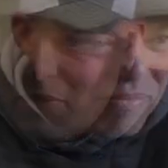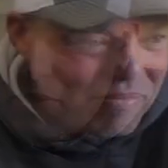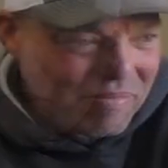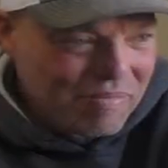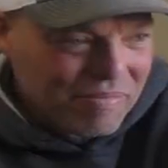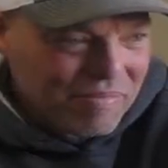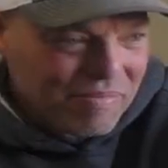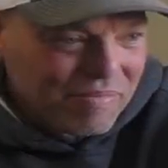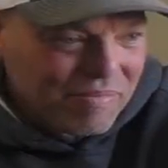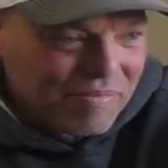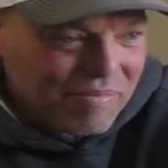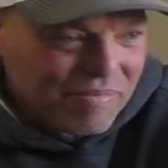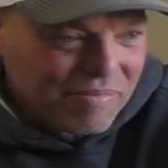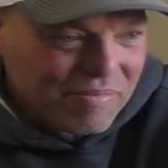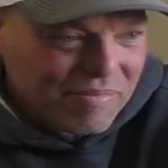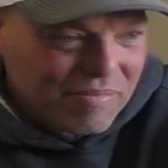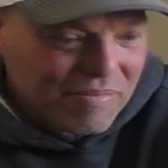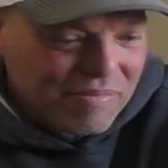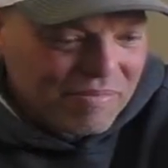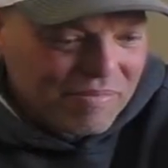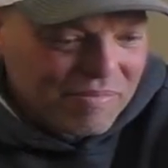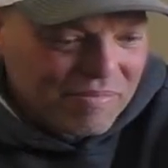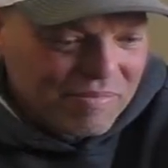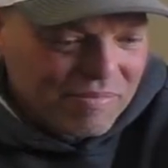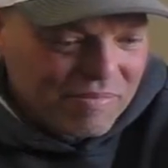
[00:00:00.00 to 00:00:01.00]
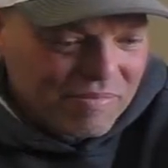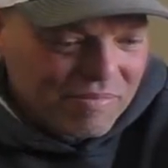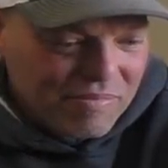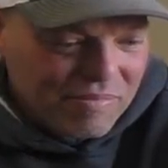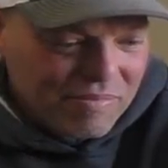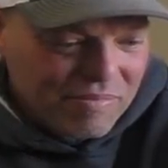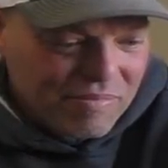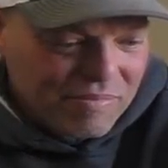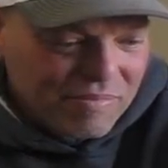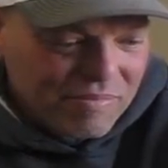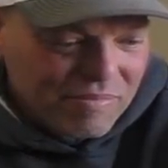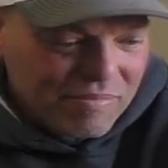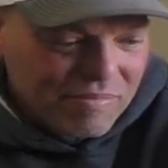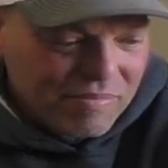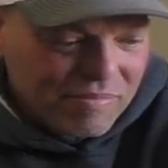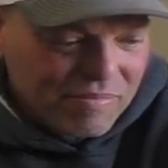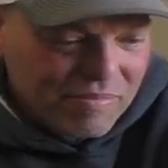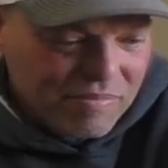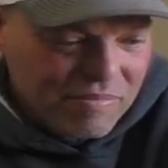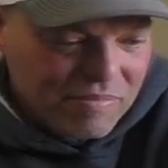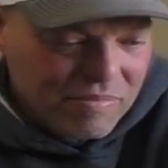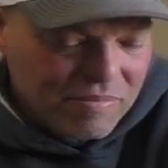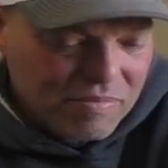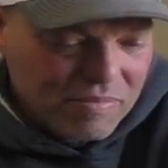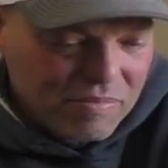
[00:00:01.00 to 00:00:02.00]

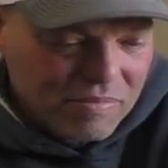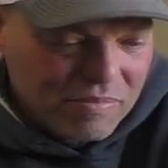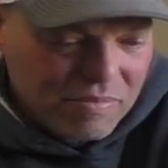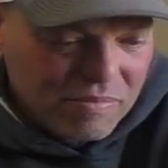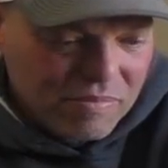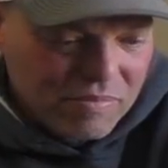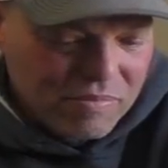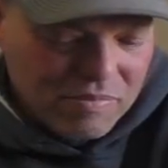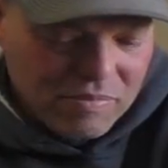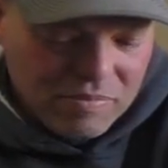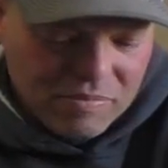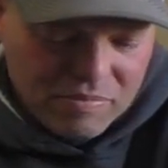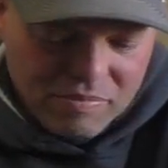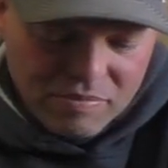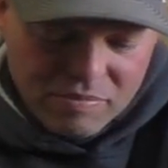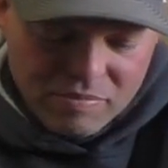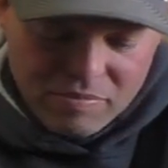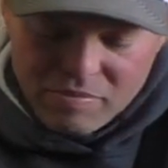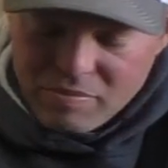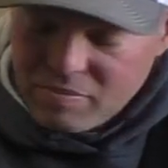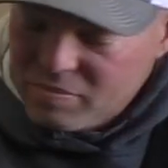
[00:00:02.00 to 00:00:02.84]
No words are spoken by the person on screen.